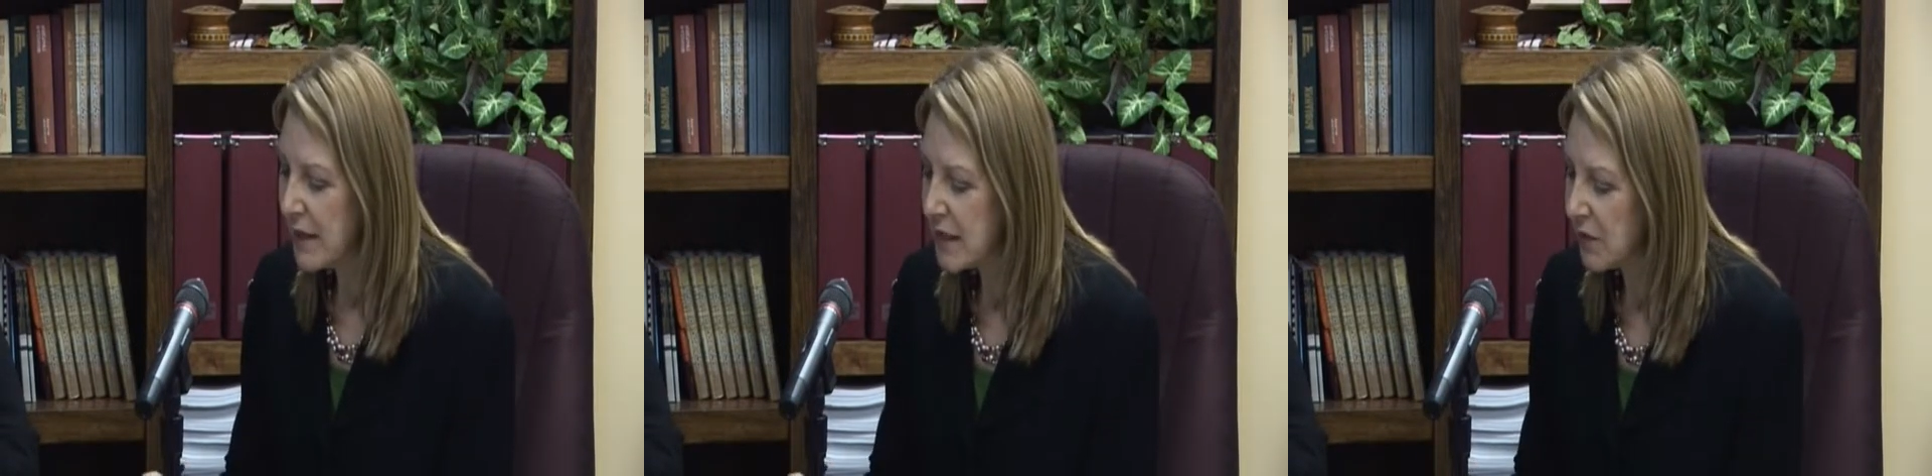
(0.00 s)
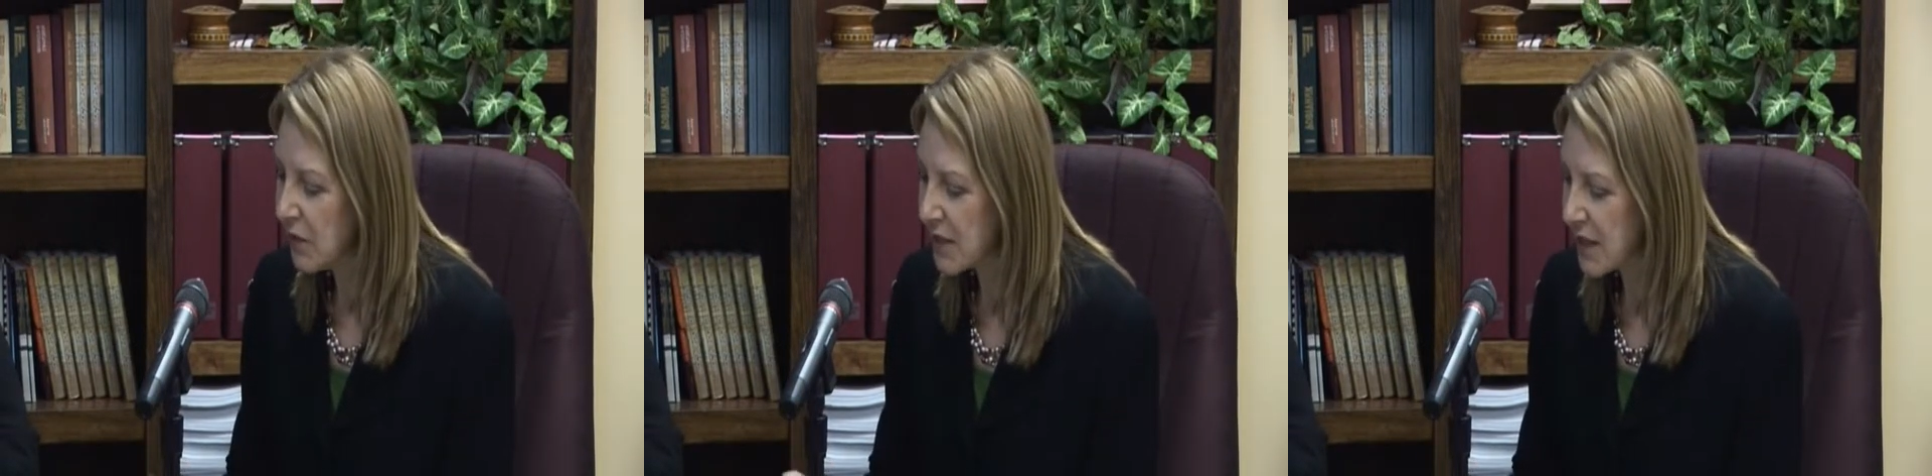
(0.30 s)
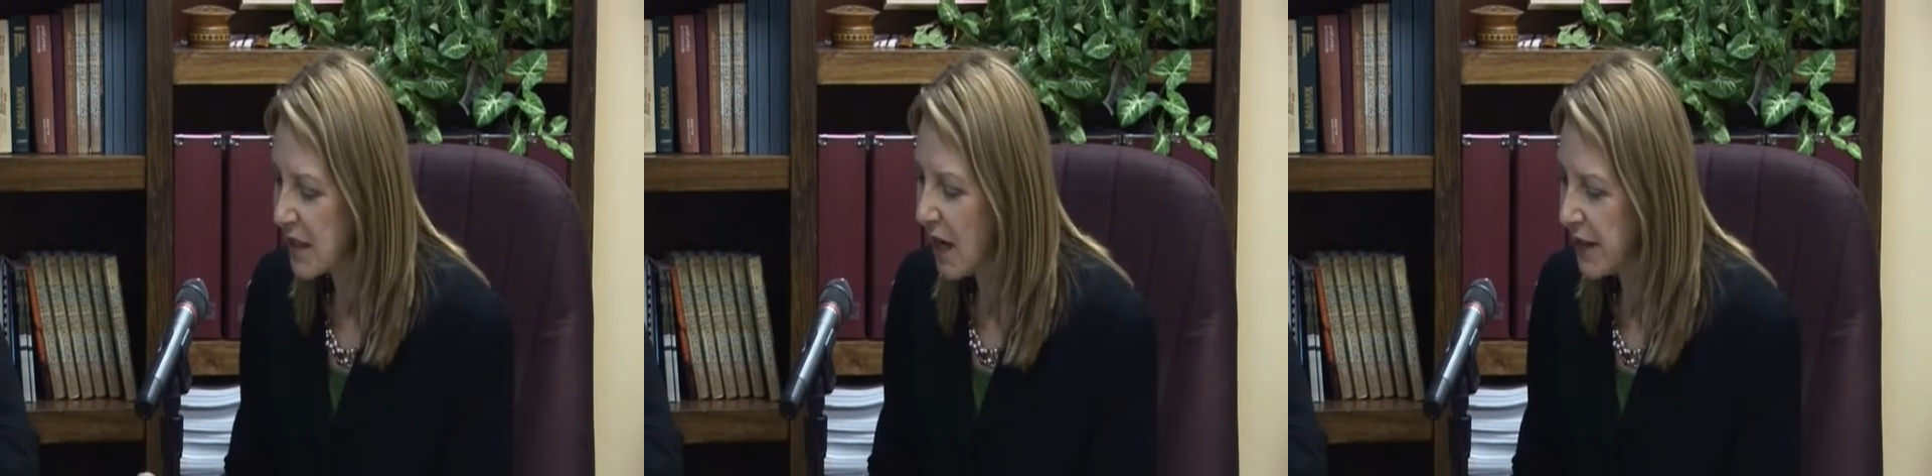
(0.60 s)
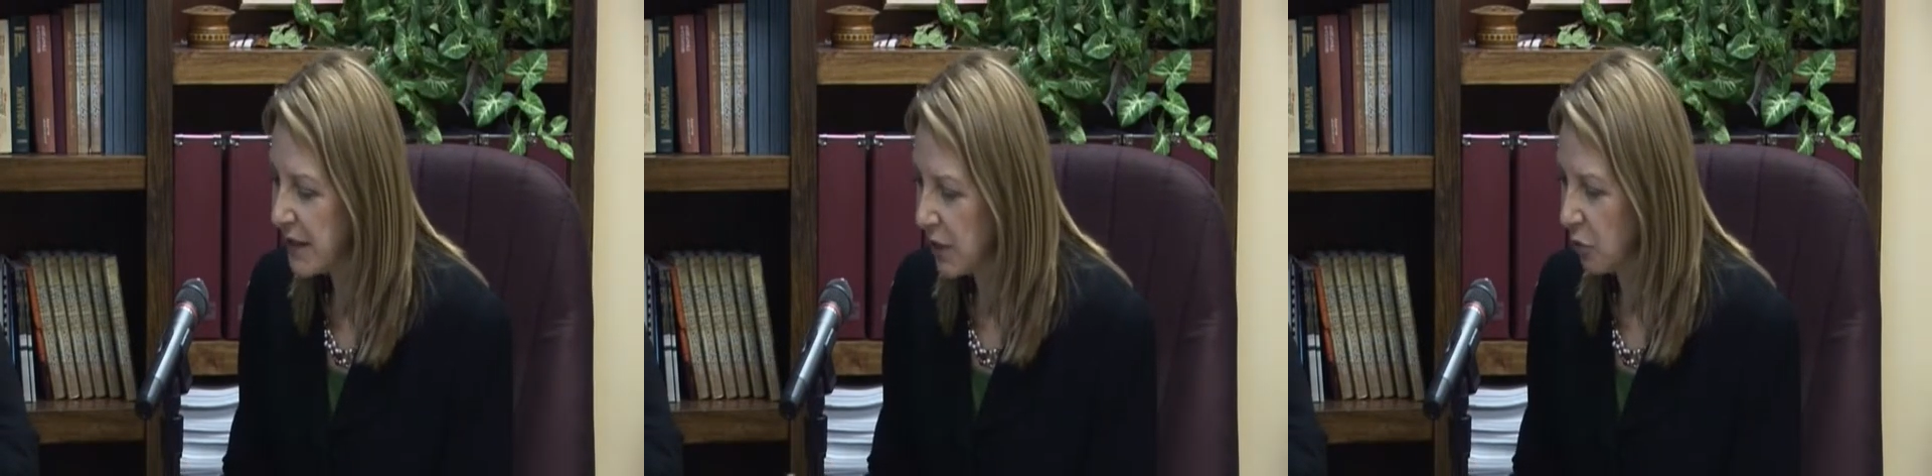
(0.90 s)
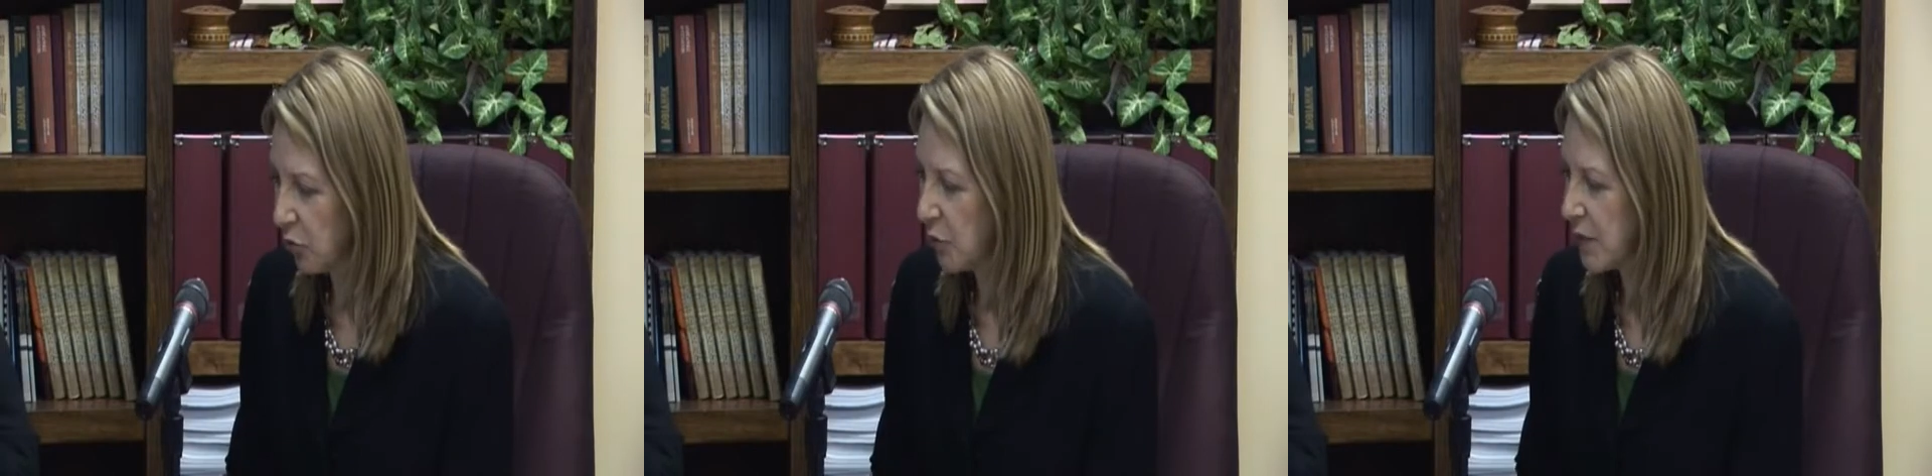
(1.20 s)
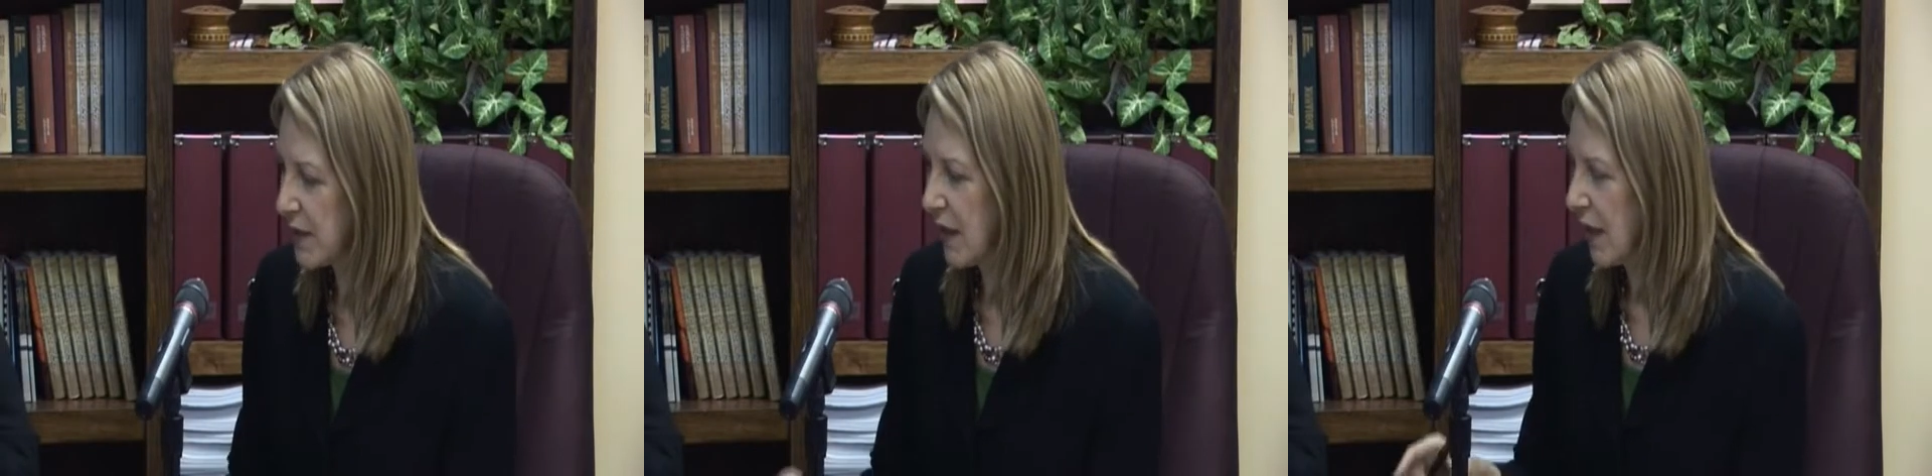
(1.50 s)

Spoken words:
civil society groups